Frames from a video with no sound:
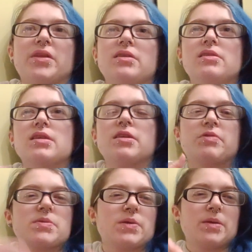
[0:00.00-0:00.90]
the
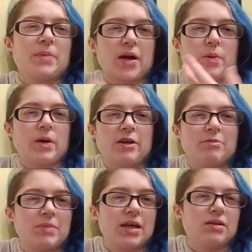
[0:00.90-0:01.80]
difference between a
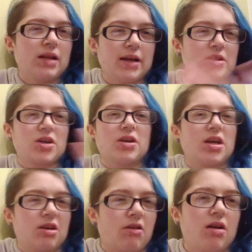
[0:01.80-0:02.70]
microwave meal and cooking
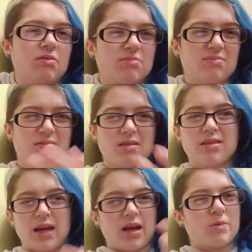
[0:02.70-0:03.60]
your own
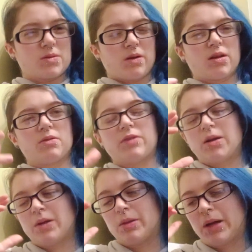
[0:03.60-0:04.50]
thing. I was worried it would feel a
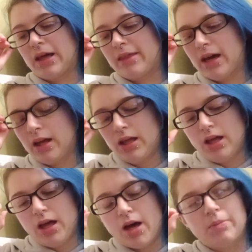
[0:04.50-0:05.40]
little bit like that.
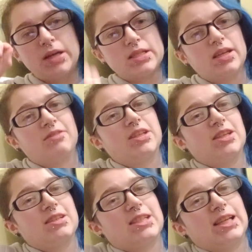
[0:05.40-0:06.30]
I did have to
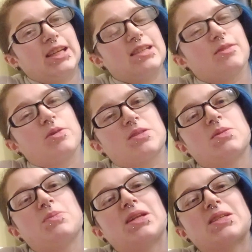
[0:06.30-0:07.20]
use techniques. I watched some
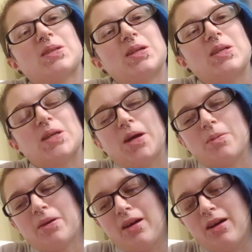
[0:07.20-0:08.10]
spinners on YouTube,